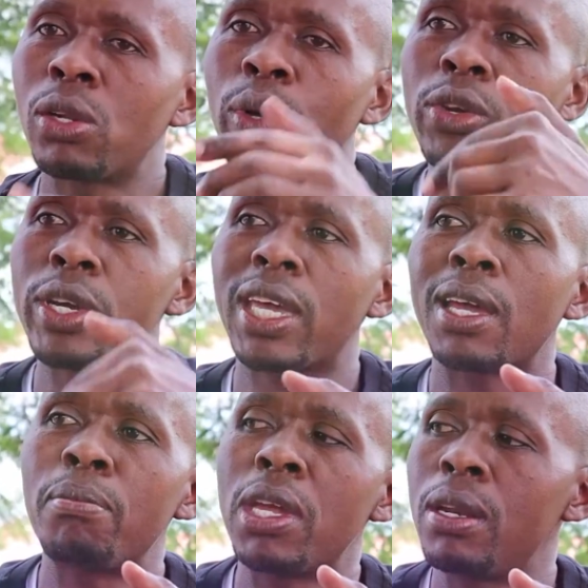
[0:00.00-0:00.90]
when you
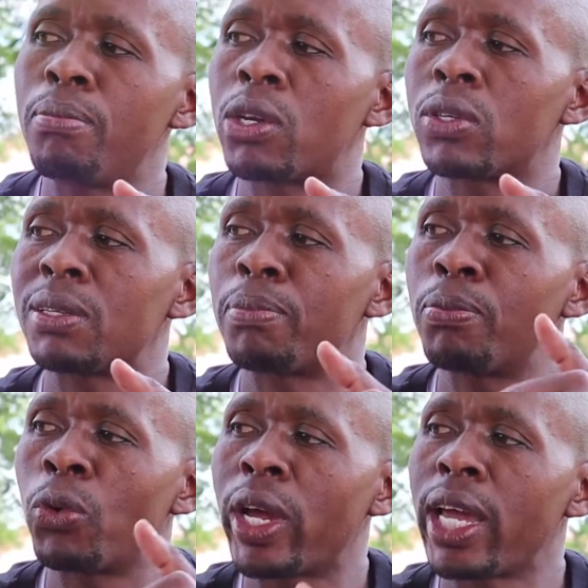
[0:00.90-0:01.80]
came in, because the
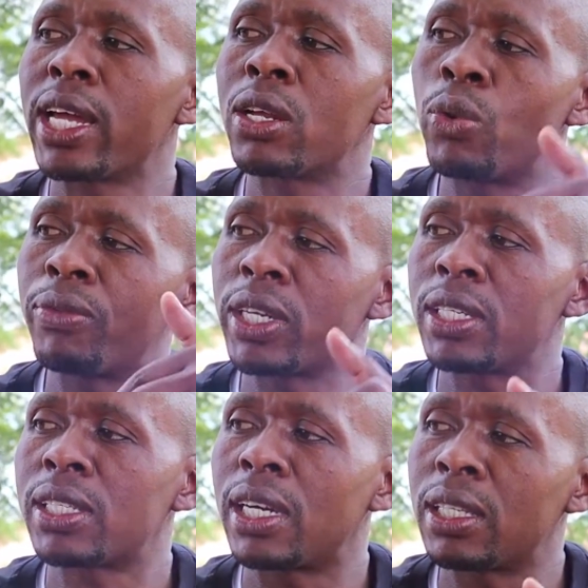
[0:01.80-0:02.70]
people were angry, were very
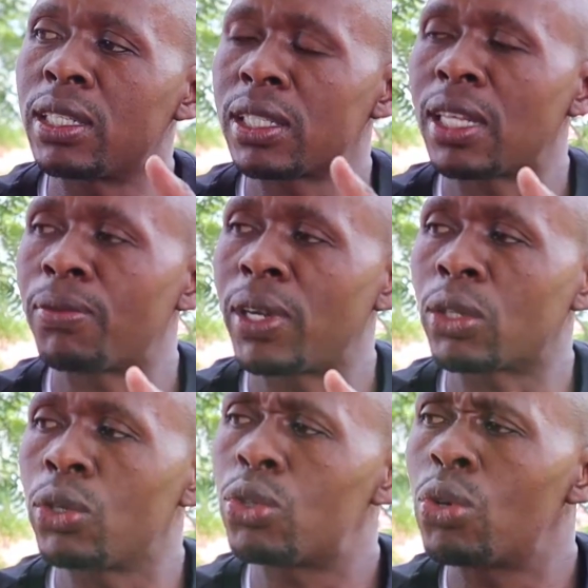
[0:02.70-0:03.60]
sad and stuff,
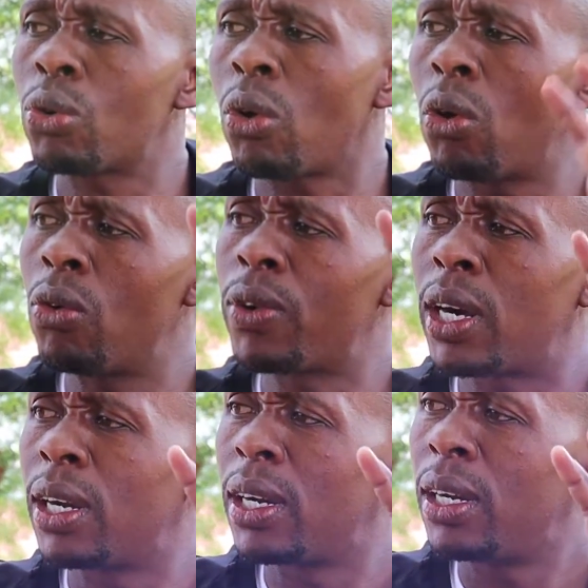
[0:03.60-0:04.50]
like you took over
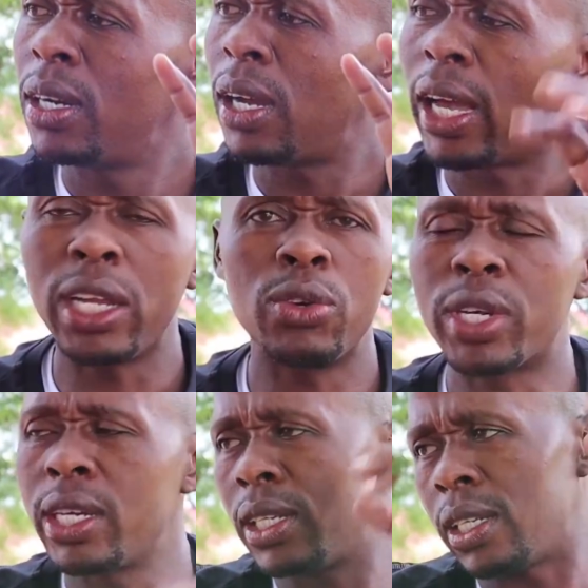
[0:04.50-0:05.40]
and you
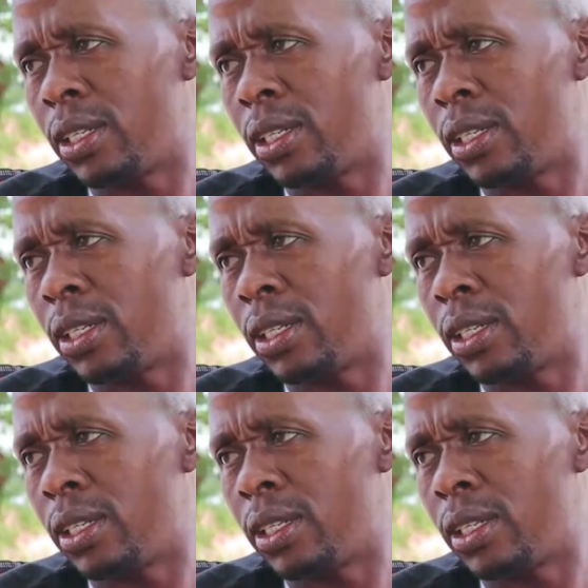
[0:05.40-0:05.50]
killed him.